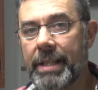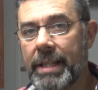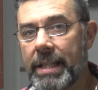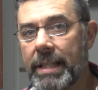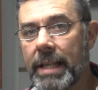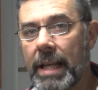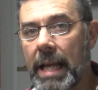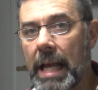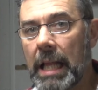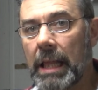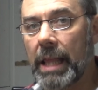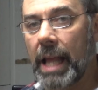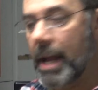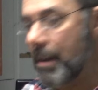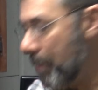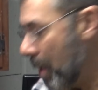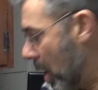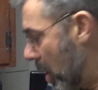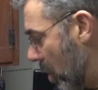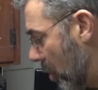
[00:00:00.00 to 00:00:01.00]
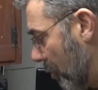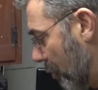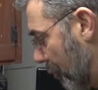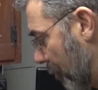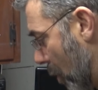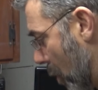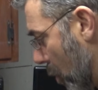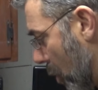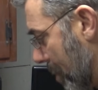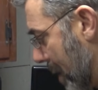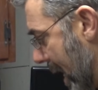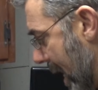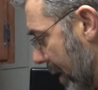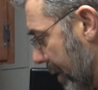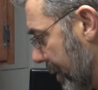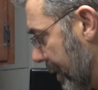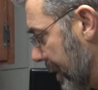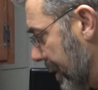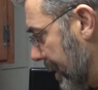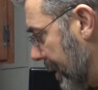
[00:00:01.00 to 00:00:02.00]
these LiPo 4
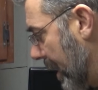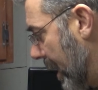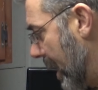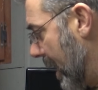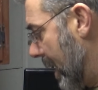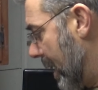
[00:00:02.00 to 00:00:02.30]
batteries.